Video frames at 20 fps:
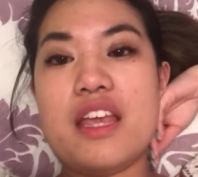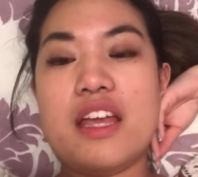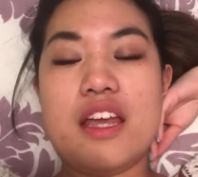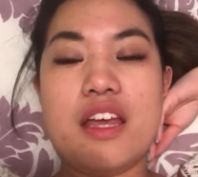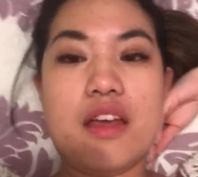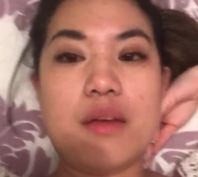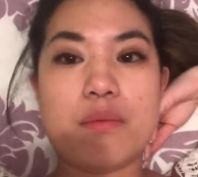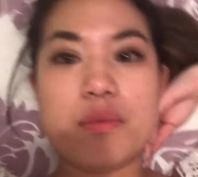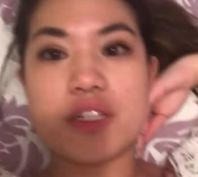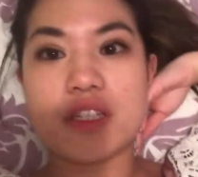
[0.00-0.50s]

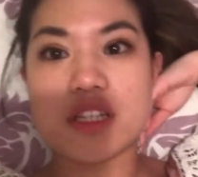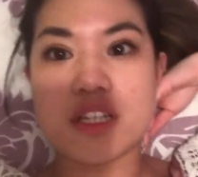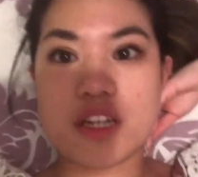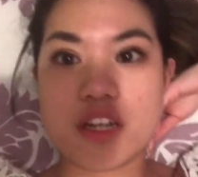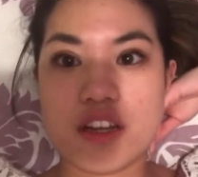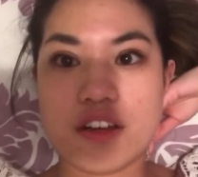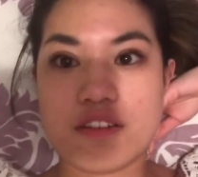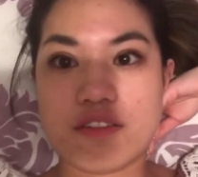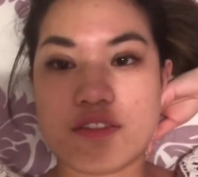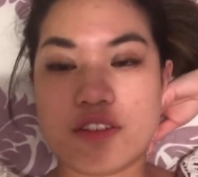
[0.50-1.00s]
yeah, I'm just gonna
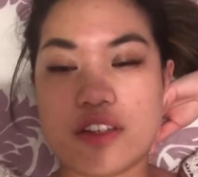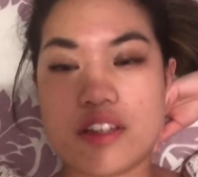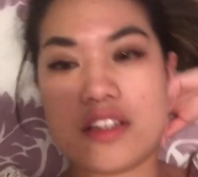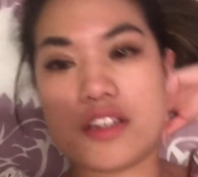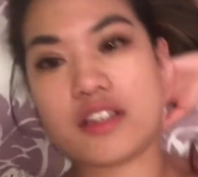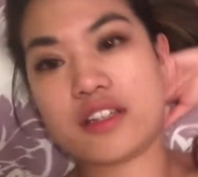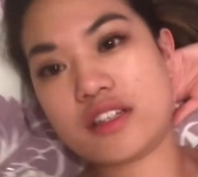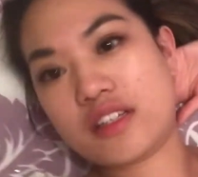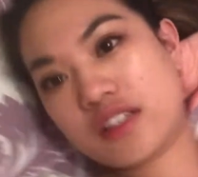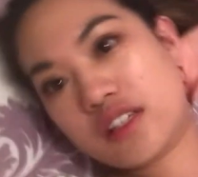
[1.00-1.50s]
have
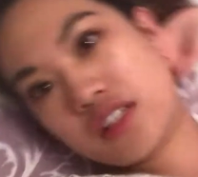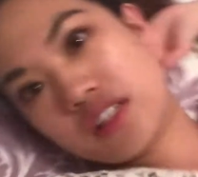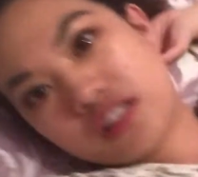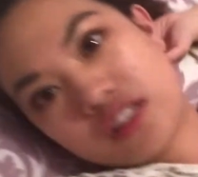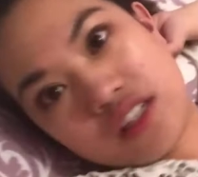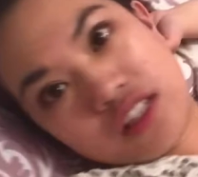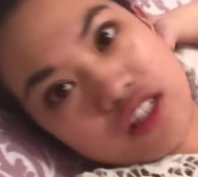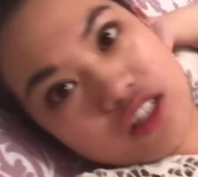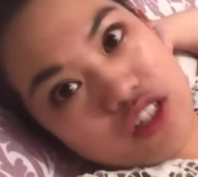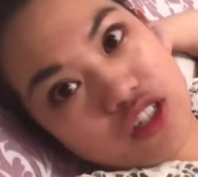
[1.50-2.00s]

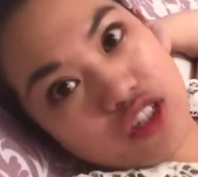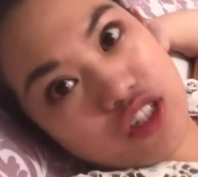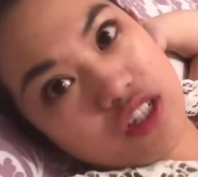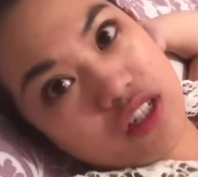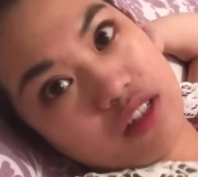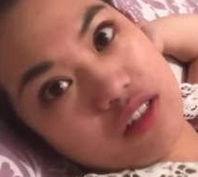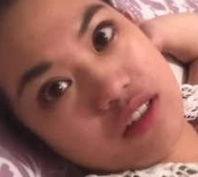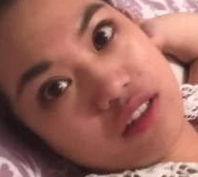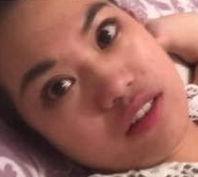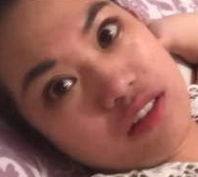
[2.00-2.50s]

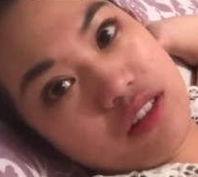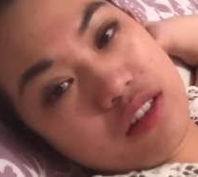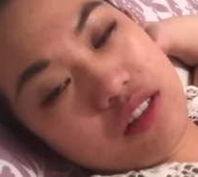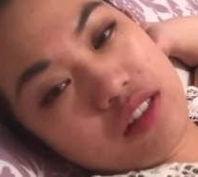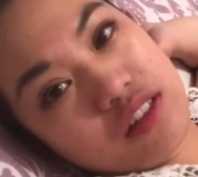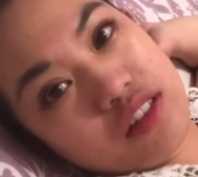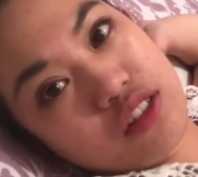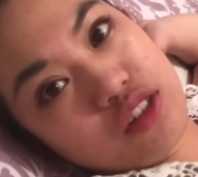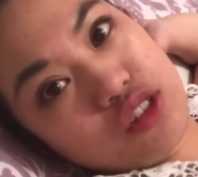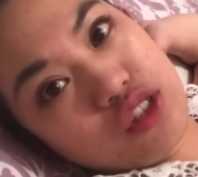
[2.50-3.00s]
chill,
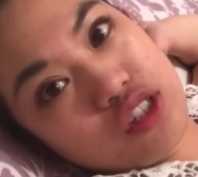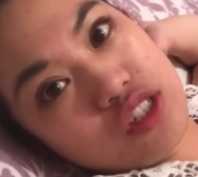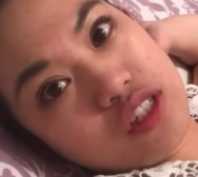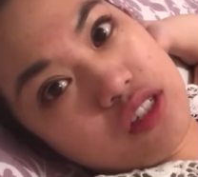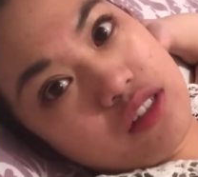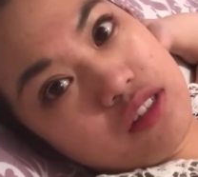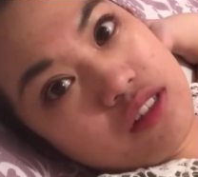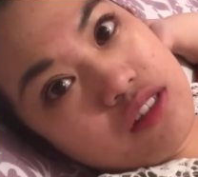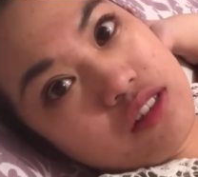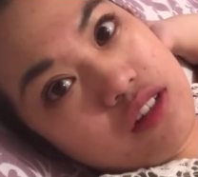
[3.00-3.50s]

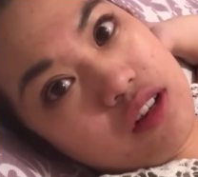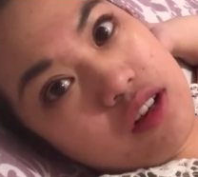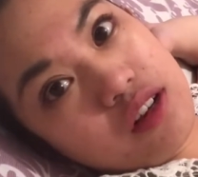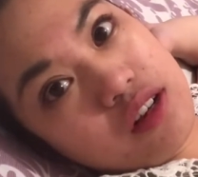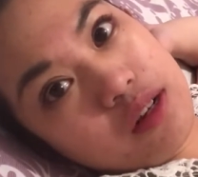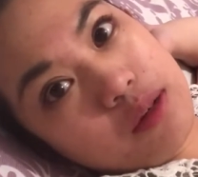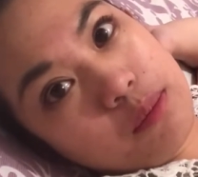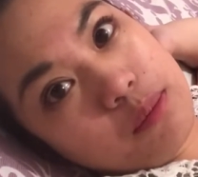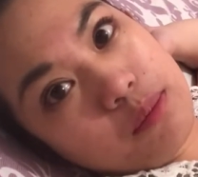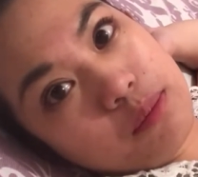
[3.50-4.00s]
chill
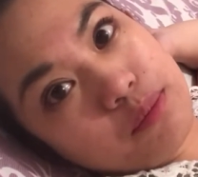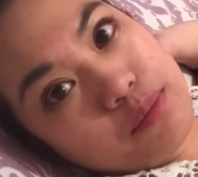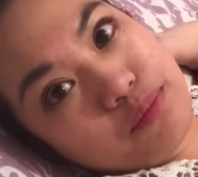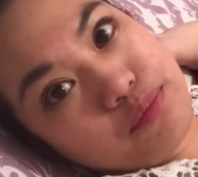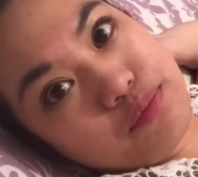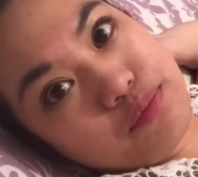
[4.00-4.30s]
time.